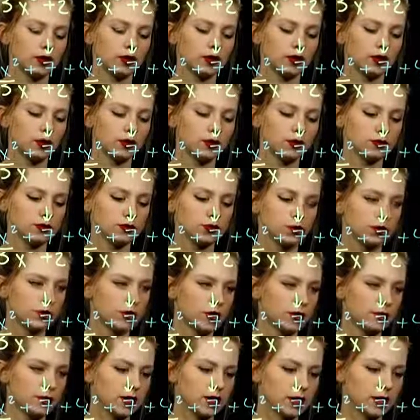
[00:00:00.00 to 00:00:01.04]
Those two
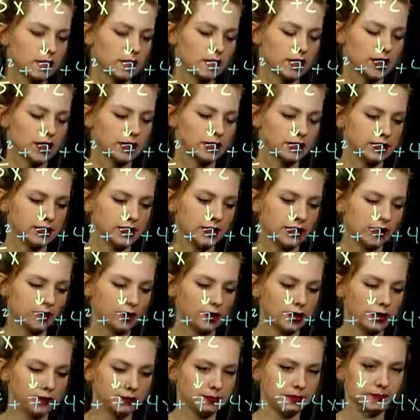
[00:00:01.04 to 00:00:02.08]
can be combined
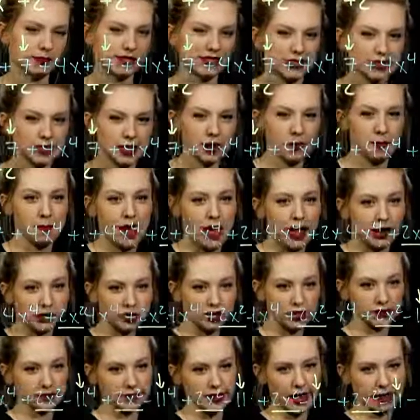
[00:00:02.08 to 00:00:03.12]
together because they match
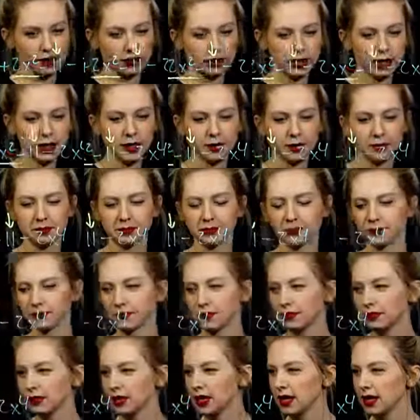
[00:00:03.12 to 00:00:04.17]
exactly.
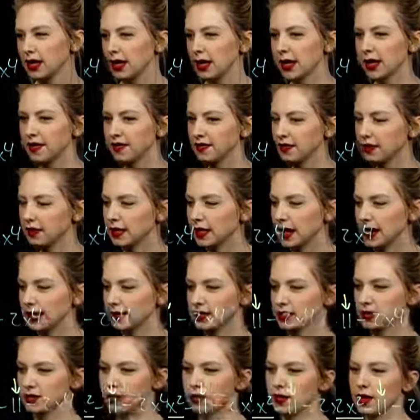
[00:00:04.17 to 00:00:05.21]
And the
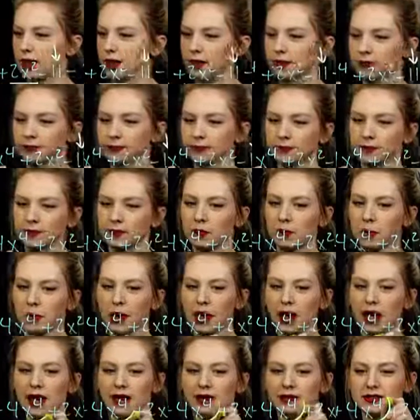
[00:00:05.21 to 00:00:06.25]
last thing,
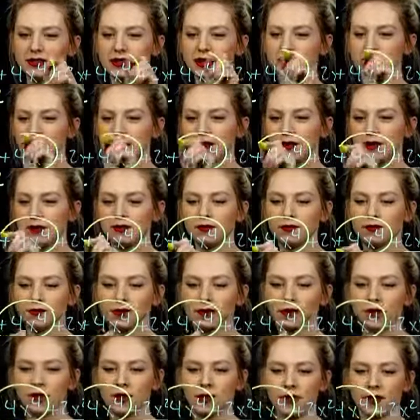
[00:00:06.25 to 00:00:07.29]
positive
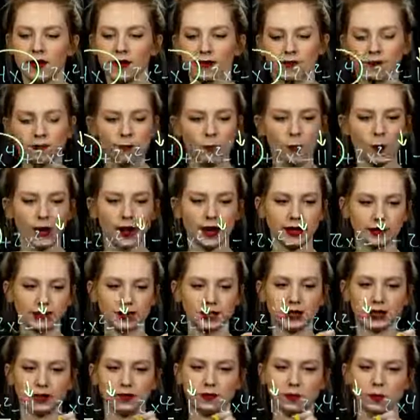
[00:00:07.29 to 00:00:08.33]
4x to
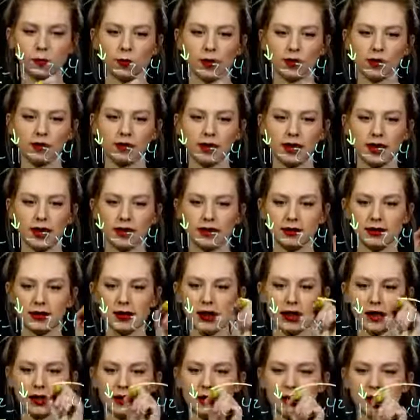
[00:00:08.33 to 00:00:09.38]
the fourth and
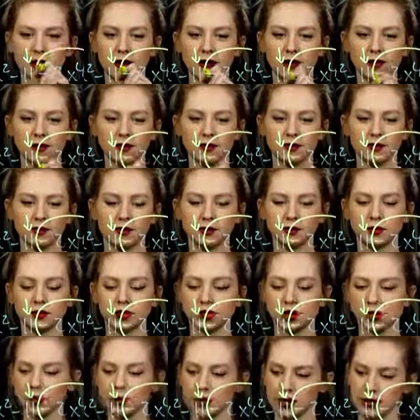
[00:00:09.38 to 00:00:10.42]
negative
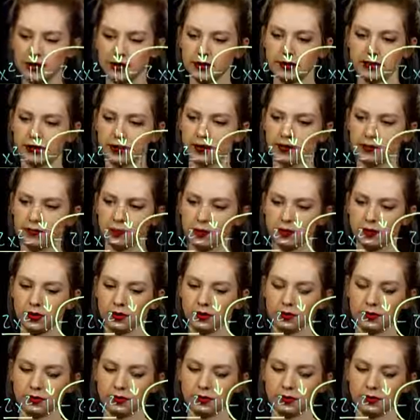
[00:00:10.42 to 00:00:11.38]
2x to the fourth.